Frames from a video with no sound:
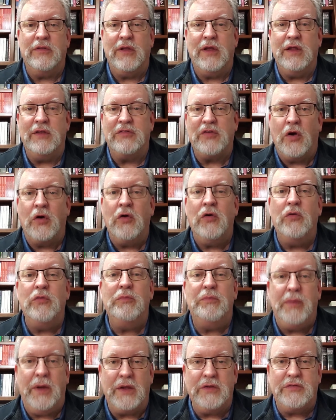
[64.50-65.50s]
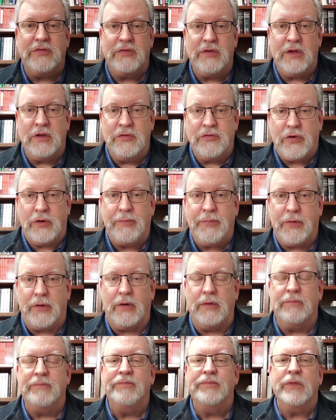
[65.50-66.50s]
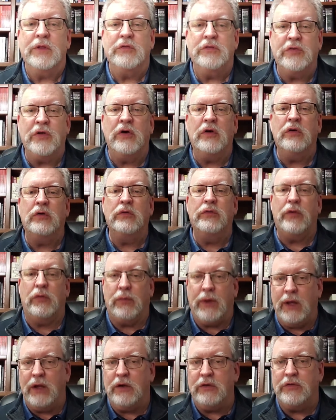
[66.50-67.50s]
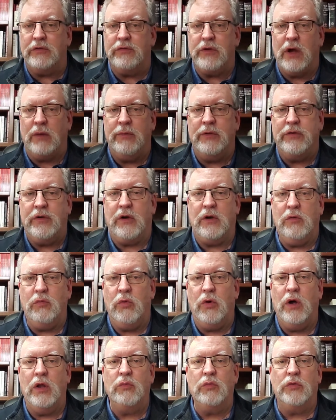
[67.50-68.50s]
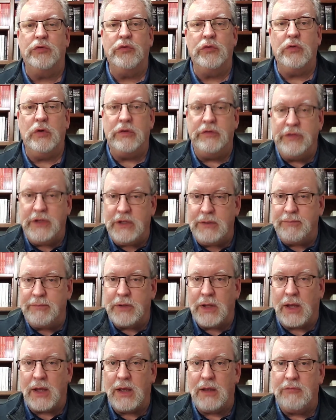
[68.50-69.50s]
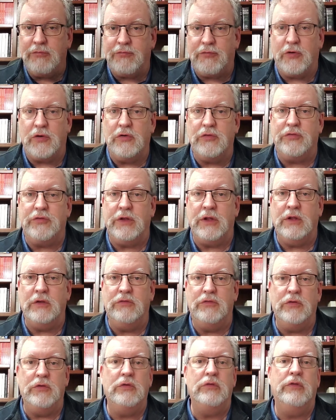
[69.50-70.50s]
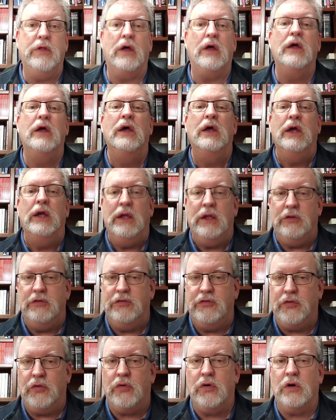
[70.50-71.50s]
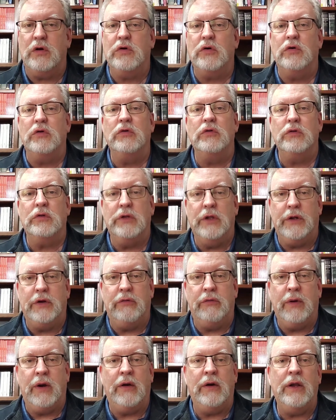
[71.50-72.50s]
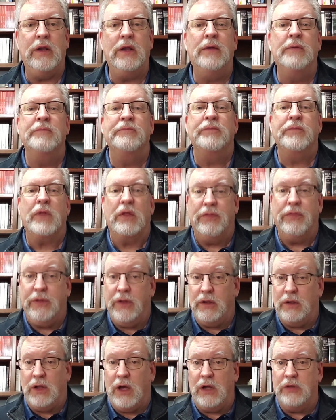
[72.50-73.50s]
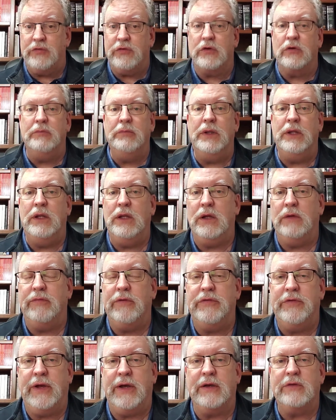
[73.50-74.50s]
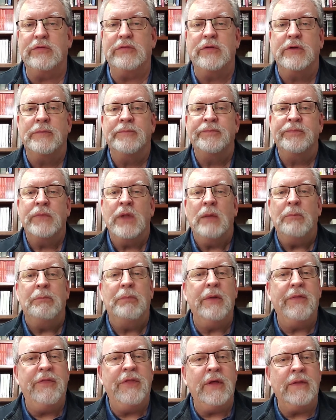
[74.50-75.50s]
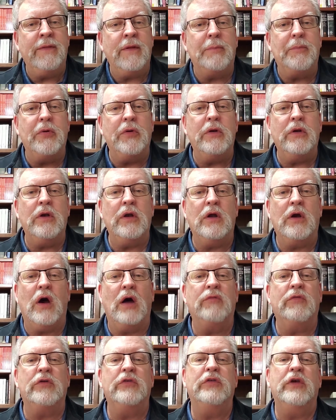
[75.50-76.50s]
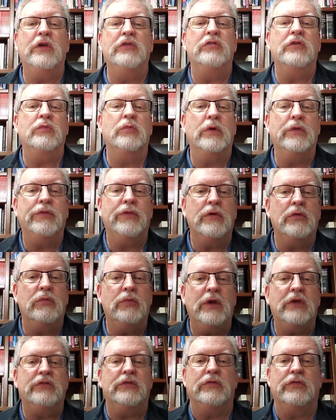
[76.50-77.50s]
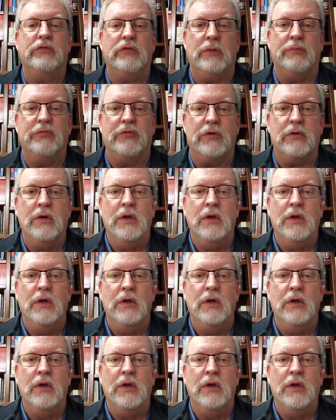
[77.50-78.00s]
its own best interpreter. So the writers of Commentary 1 will do a deep dive first into the historical, literary, theological meaning of the text, but then they'll put it in conversation with the rest of Scripture.